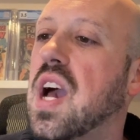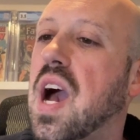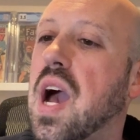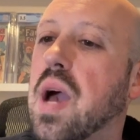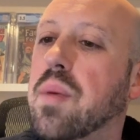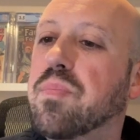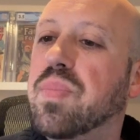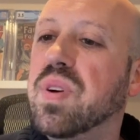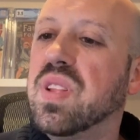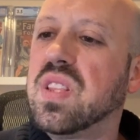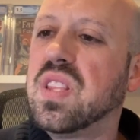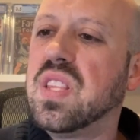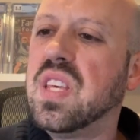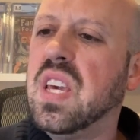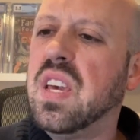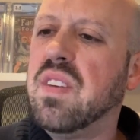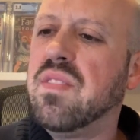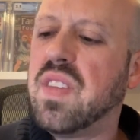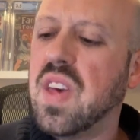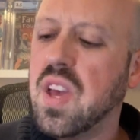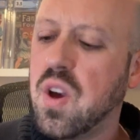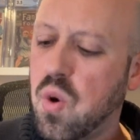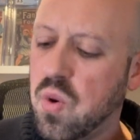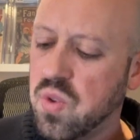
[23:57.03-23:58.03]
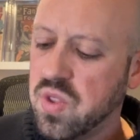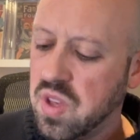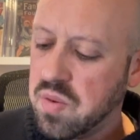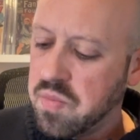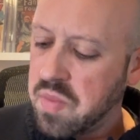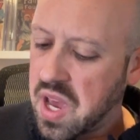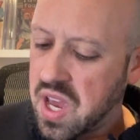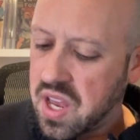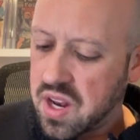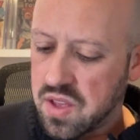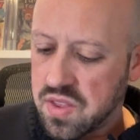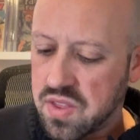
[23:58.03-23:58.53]
I believe they only
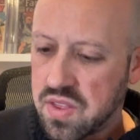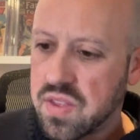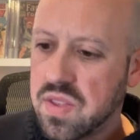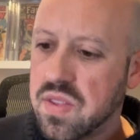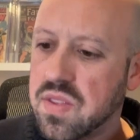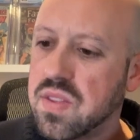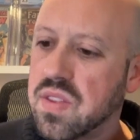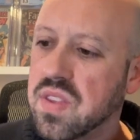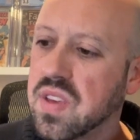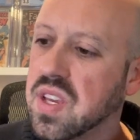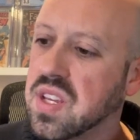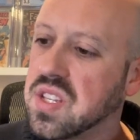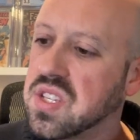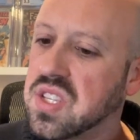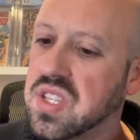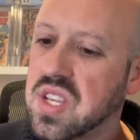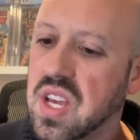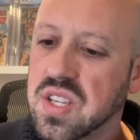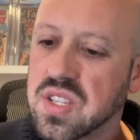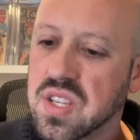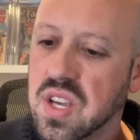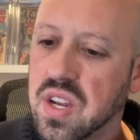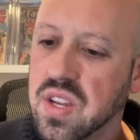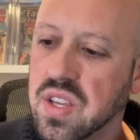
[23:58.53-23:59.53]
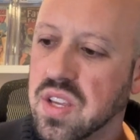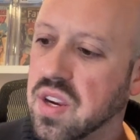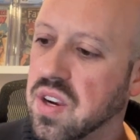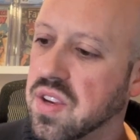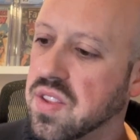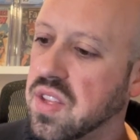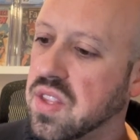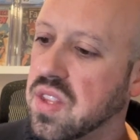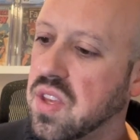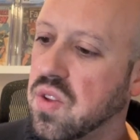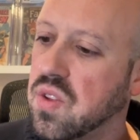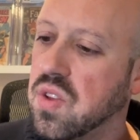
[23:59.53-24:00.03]
made, I think it says on here, I
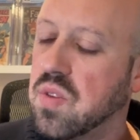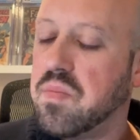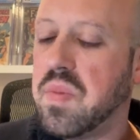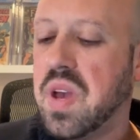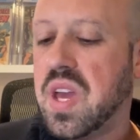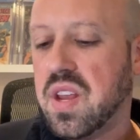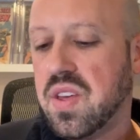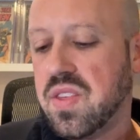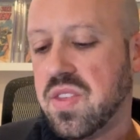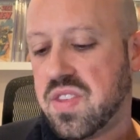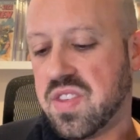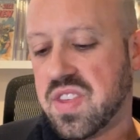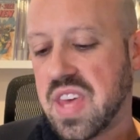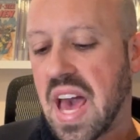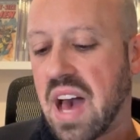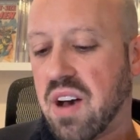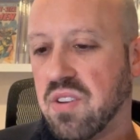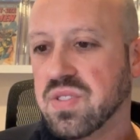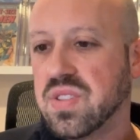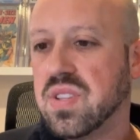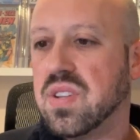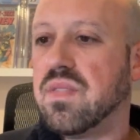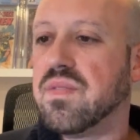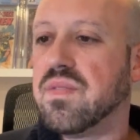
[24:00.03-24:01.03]
think they only made 1,000 of